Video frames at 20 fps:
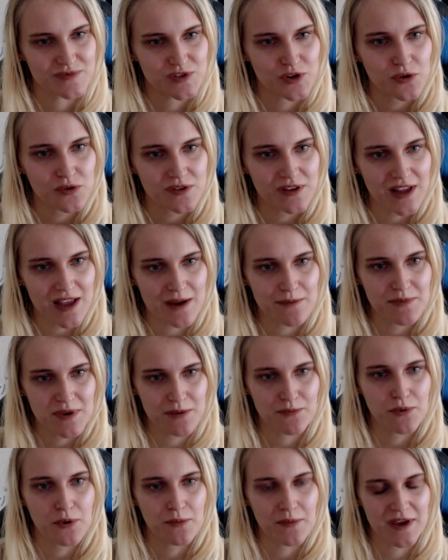don't let
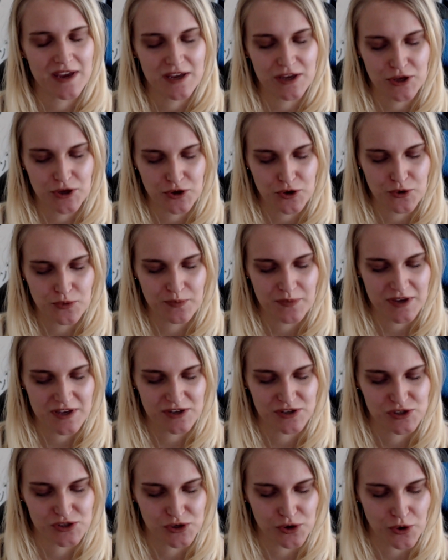people make you
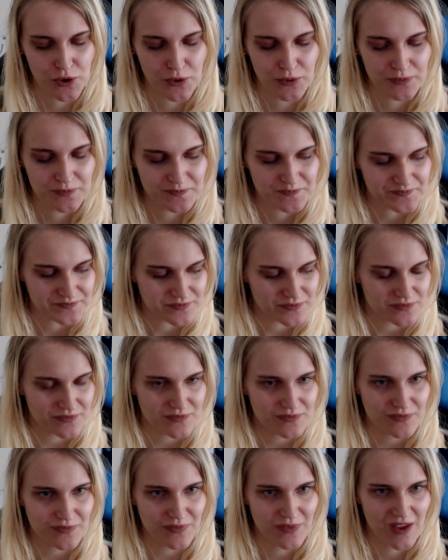be so,
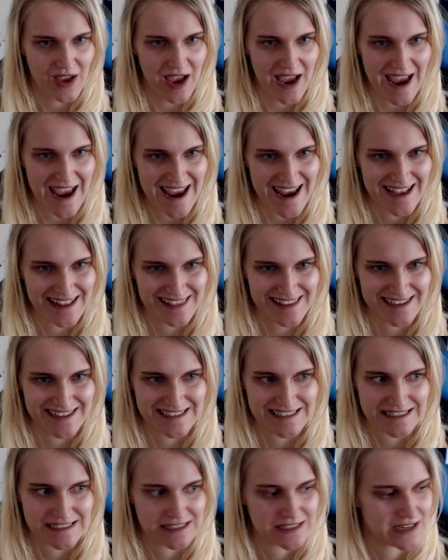
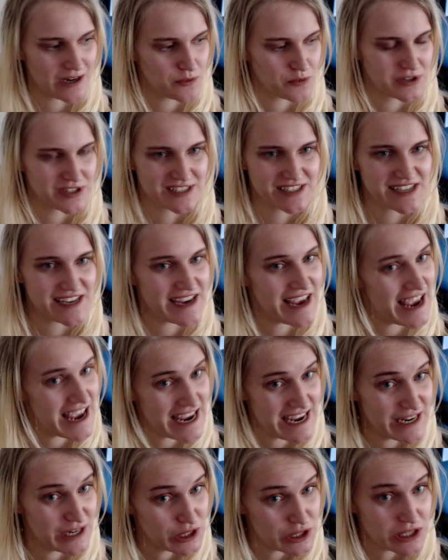like, I want to say
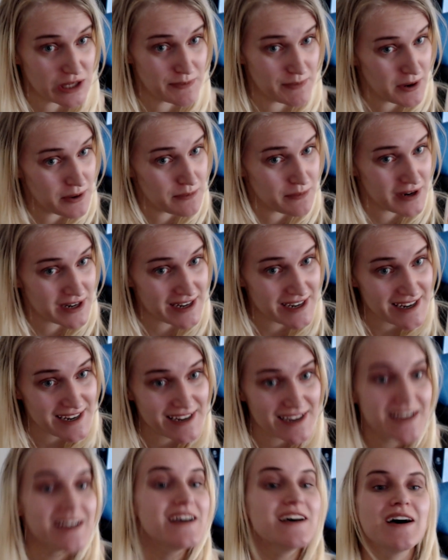anal about money,
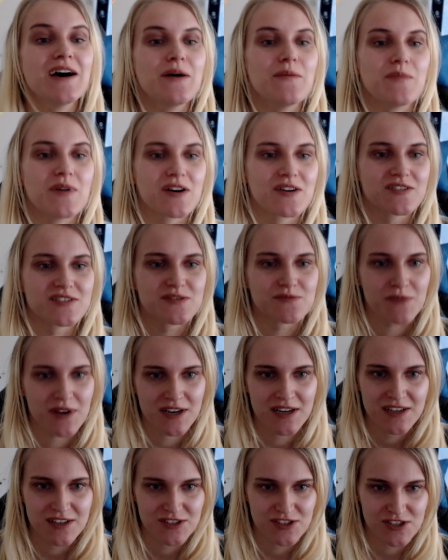because
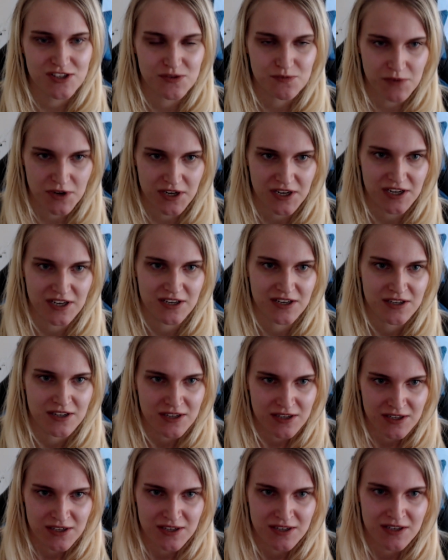money is just money.
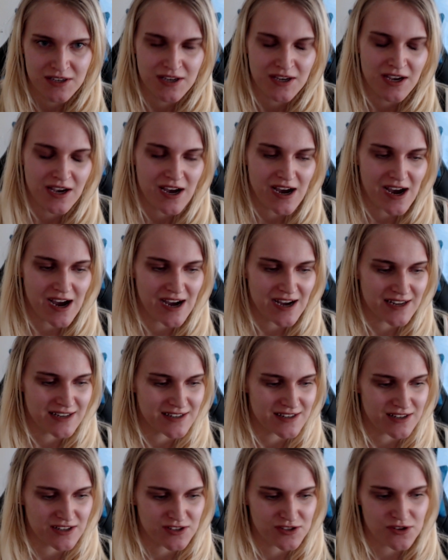
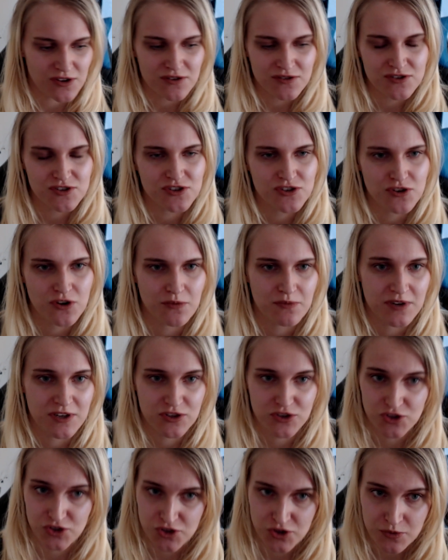And as long as you're not being
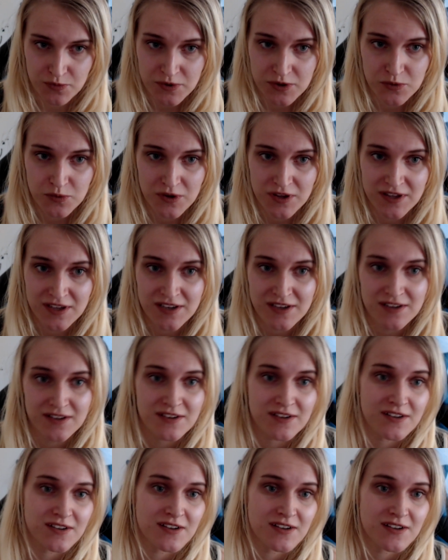stupid with it,